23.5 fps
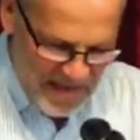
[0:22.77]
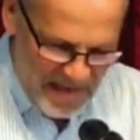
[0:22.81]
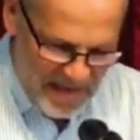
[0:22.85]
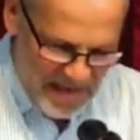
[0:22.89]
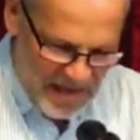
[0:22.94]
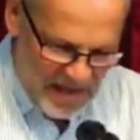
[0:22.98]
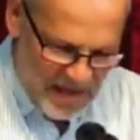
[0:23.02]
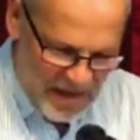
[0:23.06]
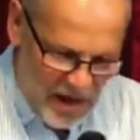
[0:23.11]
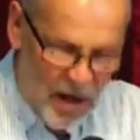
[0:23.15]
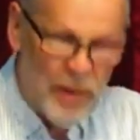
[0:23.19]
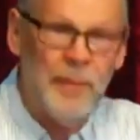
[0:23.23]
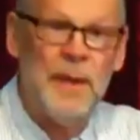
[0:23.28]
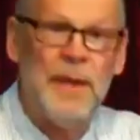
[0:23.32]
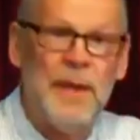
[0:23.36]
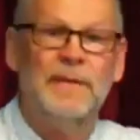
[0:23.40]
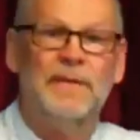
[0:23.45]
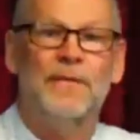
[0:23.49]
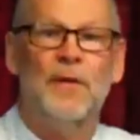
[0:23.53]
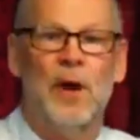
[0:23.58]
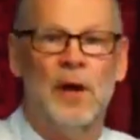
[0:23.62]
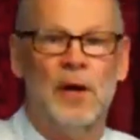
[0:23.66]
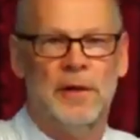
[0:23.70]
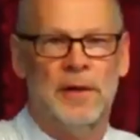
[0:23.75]
I've been
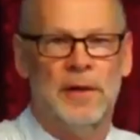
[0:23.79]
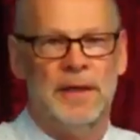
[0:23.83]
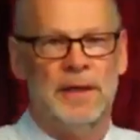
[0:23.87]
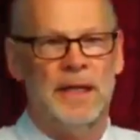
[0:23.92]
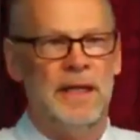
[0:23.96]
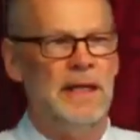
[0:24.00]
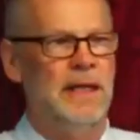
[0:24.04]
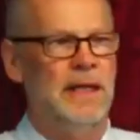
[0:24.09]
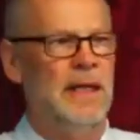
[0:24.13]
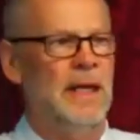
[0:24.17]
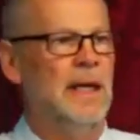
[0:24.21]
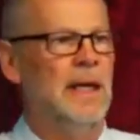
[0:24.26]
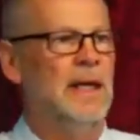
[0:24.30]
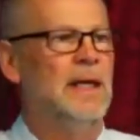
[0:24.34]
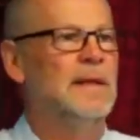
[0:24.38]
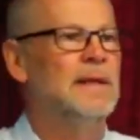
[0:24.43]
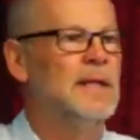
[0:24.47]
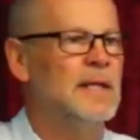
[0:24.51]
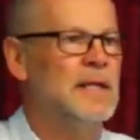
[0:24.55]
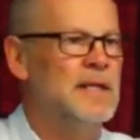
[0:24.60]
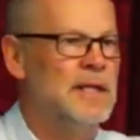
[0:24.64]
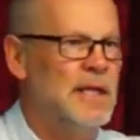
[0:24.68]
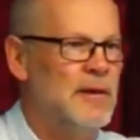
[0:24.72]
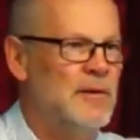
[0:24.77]
following the
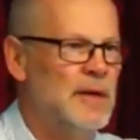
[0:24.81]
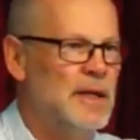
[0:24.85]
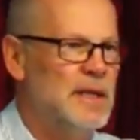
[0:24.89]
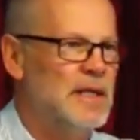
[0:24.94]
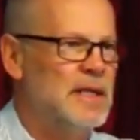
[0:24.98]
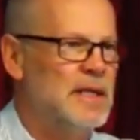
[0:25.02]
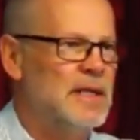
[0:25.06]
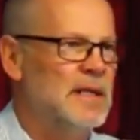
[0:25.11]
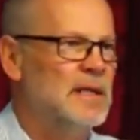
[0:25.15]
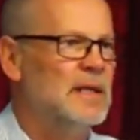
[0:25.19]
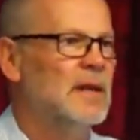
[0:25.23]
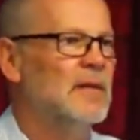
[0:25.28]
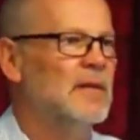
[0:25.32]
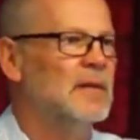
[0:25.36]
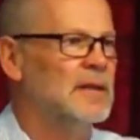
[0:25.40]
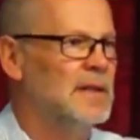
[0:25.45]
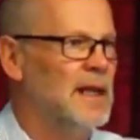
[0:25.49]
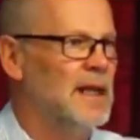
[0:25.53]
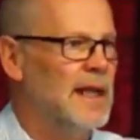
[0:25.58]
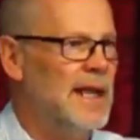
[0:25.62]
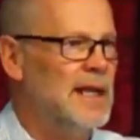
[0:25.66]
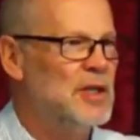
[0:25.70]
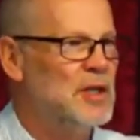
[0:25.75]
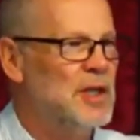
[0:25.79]
series on
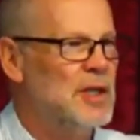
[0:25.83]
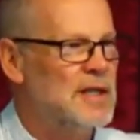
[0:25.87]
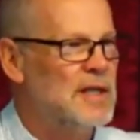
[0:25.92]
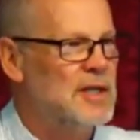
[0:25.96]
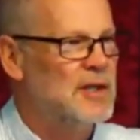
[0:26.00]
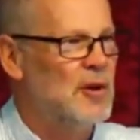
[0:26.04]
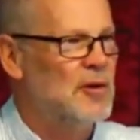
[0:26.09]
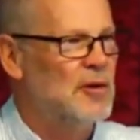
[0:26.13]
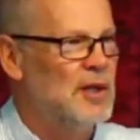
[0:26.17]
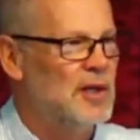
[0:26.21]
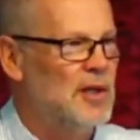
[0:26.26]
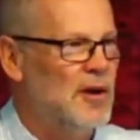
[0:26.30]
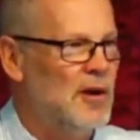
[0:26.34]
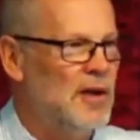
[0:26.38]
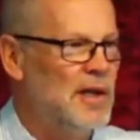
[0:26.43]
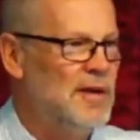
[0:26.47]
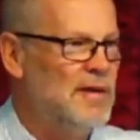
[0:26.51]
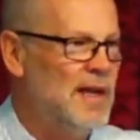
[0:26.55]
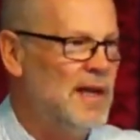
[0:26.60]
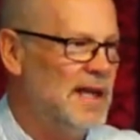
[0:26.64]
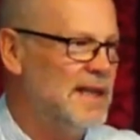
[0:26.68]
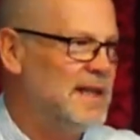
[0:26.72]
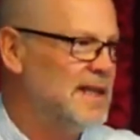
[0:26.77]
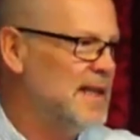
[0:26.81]
Galatians online
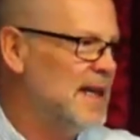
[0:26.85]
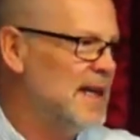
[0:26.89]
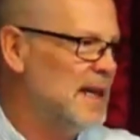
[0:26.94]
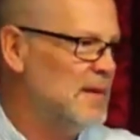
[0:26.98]
and